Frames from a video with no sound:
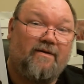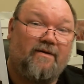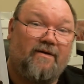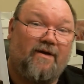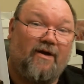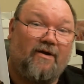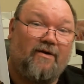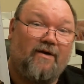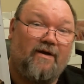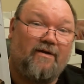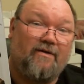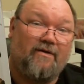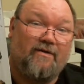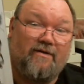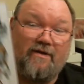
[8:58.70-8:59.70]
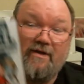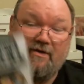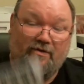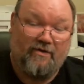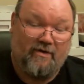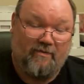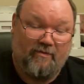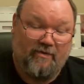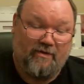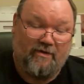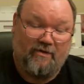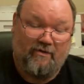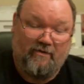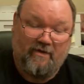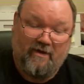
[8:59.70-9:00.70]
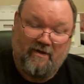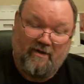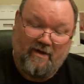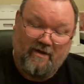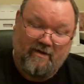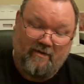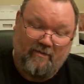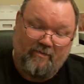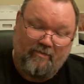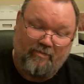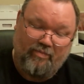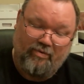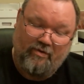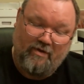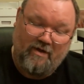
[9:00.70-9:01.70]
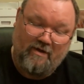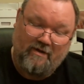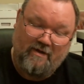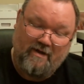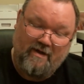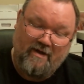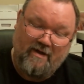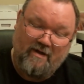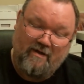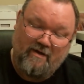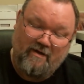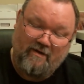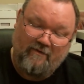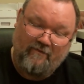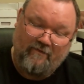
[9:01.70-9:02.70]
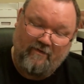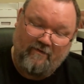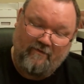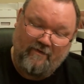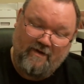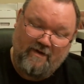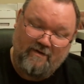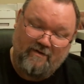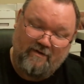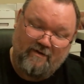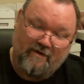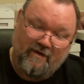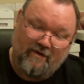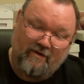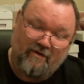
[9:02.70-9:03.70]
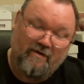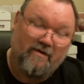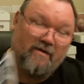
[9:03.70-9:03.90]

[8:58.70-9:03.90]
Dark Knights of Steel number 2. They like to plug the hell out of these in there.